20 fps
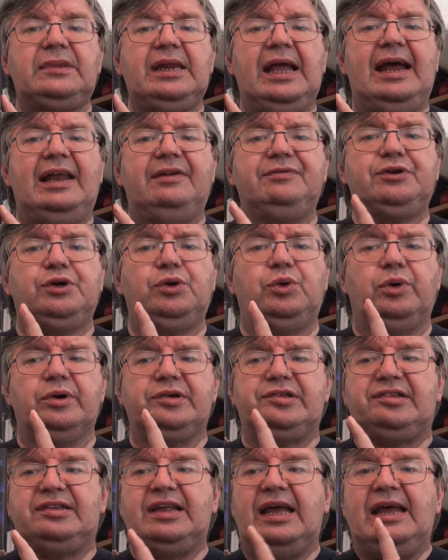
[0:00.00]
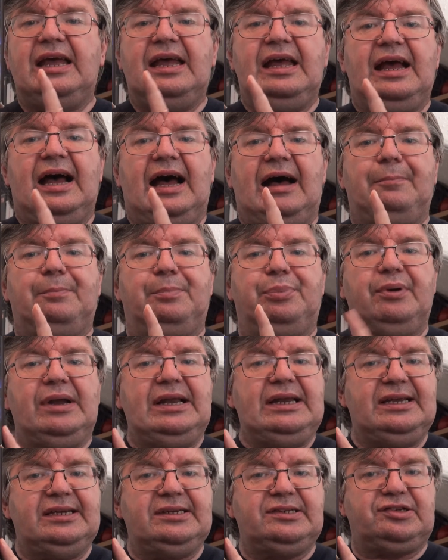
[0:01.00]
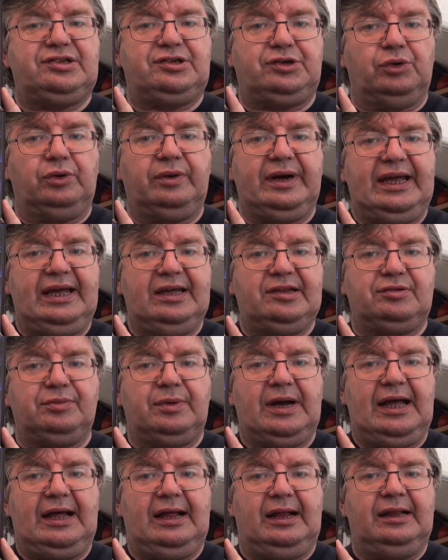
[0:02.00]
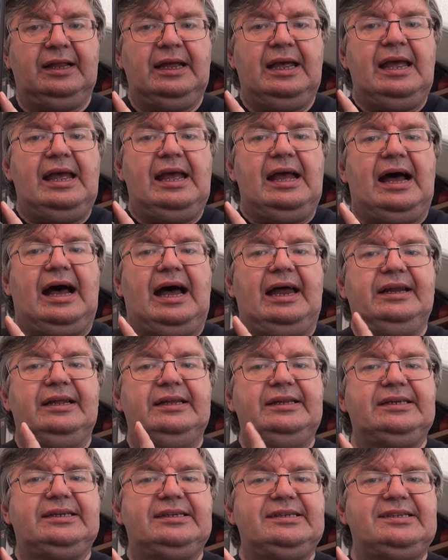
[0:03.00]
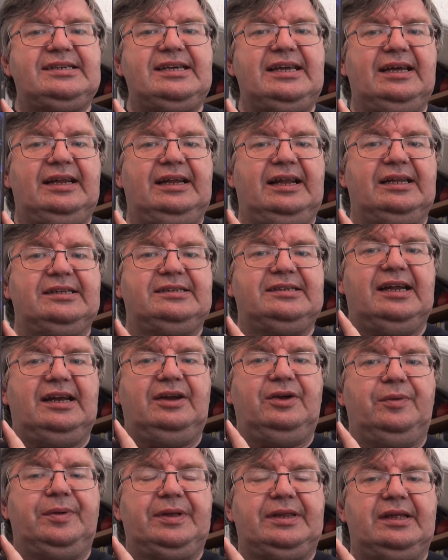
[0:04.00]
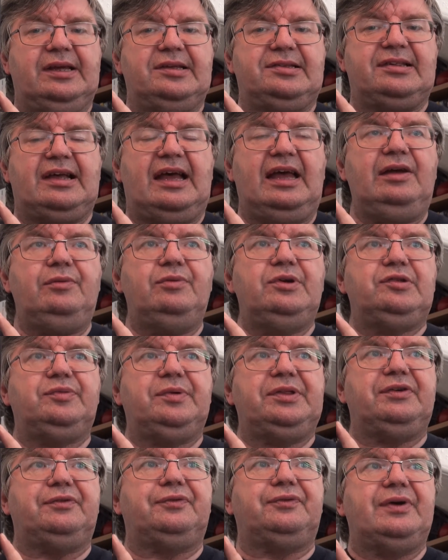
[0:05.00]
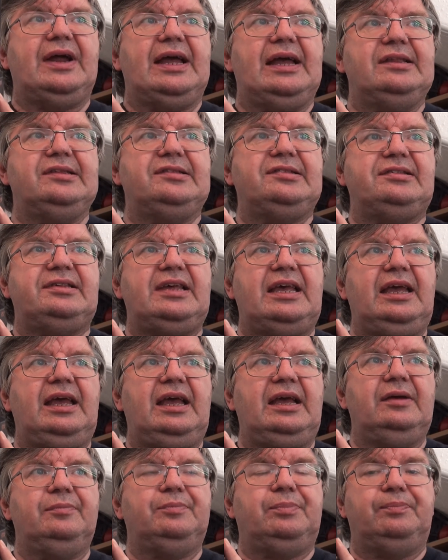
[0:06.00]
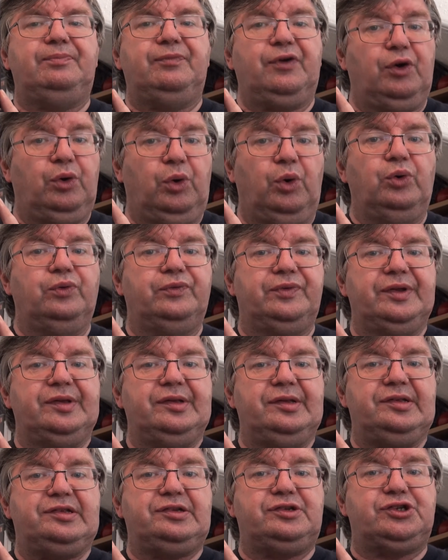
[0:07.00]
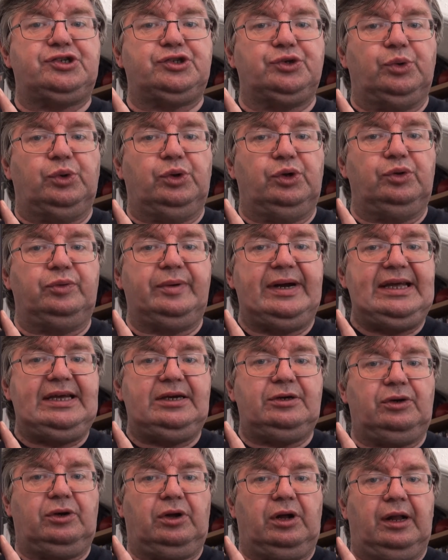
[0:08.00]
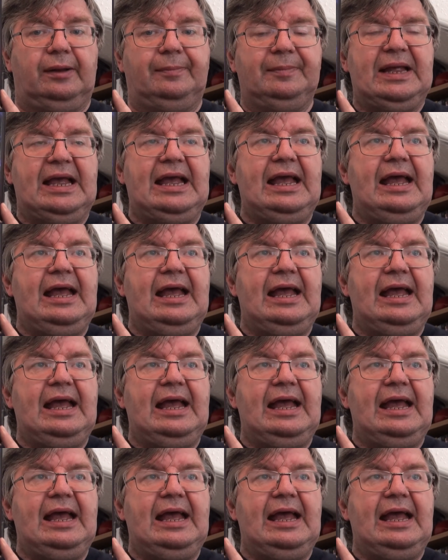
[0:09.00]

And of course, a brilliant story as well. And a little tale I'll tell you about this. I was with a friend seeing Verhoeven's Total Recall.